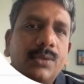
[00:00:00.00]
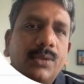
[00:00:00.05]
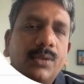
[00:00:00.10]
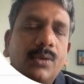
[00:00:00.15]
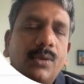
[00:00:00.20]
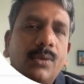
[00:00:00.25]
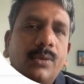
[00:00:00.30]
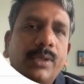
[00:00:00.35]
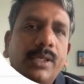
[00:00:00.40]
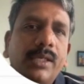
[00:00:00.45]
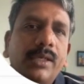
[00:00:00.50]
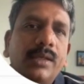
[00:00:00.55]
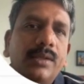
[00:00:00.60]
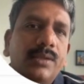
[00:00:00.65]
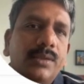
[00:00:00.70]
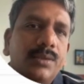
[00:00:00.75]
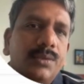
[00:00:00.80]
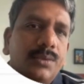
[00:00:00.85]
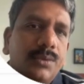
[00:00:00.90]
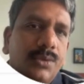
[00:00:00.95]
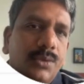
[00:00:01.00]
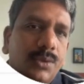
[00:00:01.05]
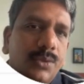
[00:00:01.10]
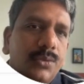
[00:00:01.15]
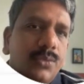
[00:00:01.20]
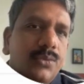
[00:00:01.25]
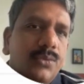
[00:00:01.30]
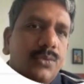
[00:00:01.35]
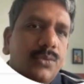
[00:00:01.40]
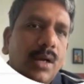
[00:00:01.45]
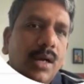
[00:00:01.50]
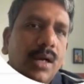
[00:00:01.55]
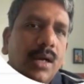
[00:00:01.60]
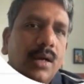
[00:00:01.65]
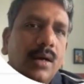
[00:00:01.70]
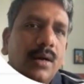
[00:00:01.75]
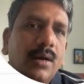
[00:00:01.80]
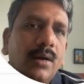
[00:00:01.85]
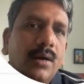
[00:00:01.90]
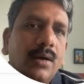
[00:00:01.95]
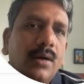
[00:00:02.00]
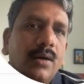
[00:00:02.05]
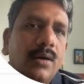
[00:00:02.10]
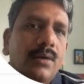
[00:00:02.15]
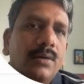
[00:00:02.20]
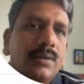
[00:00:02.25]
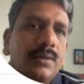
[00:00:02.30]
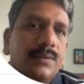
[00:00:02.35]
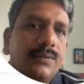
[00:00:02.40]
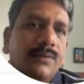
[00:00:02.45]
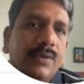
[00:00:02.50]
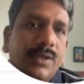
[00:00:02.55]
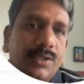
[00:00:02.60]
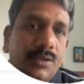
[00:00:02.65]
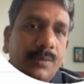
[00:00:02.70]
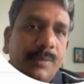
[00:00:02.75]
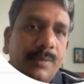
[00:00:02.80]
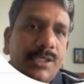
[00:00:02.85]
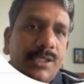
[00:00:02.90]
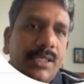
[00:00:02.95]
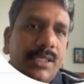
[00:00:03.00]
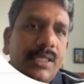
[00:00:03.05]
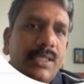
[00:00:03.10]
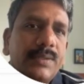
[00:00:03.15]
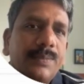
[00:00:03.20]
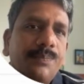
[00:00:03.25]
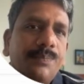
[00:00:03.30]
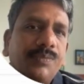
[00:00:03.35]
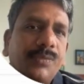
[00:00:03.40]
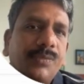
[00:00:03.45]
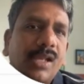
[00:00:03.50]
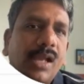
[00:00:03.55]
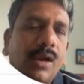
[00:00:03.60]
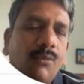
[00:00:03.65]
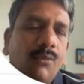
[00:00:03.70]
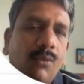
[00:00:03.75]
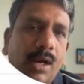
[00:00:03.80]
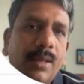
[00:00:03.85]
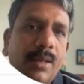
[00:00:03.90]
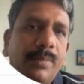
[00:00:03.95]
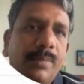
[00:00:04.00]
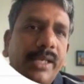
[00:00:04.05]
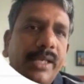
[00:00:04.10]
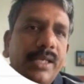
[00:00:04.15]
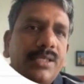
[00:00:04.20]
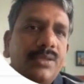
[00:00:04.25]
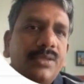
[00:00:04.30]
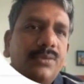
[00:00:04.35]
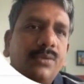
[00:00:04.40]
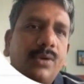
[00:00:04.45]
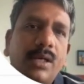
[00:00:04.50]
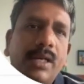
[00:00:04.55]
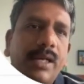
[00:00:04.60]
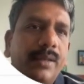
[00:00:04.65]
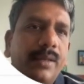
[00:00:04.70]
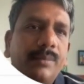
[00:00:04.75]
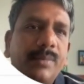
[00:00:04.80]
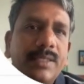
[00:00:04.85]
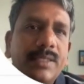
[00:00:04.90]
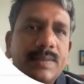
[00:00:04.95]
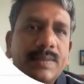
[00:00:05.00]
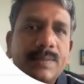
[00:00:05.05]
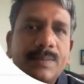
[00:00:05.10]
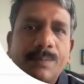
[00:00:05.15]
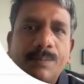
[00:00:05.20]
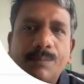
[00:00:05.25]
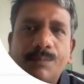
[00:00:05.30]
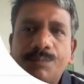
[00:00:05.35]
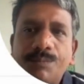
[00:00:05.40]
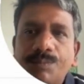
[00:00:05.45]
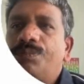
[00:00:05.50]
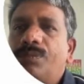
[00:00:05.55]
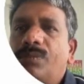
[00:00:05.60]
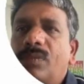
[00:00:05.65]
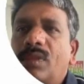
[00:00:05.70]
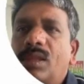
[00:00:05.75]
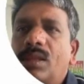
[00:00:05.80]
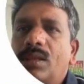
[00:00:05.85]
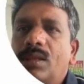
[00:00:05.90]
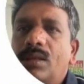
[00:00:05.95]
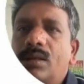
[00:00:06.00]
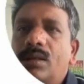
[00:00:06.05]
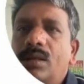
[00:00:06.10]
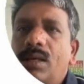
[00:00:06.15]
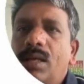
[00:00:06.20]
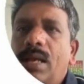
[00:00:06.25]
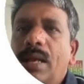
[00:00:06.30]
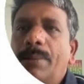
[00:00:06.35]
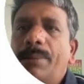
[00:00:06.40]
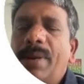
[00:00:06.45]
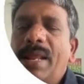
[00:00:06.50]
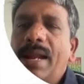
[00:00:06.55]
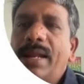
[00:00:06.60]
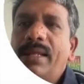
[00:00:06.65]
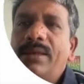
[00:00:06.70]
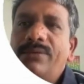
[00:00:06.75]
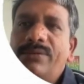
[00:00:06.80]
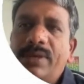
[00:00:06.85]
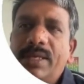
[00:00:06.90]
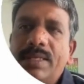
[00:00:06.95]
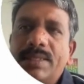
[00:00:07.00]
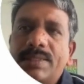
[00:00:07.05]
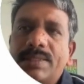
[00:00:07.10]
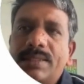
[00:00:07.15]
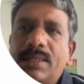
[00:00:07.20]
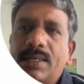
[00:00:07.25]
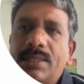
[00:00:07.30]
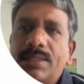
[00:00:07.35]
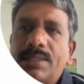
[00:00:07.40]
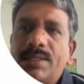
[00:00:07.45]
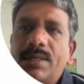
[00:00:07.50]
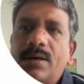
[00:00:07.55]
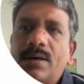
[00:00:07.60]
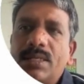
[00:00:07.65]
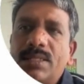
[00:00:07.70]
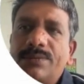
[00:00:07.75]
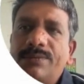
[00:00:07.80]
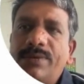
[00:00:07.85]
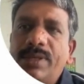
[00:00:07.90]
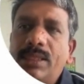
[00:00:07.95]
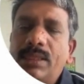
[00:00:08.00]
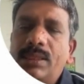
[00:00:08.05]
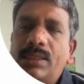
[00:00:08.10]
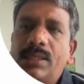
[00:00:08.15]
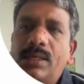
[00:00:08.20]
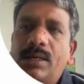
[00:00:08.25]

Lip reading: you're looking at two virtual machines, and one application, one database. Planning phase starts with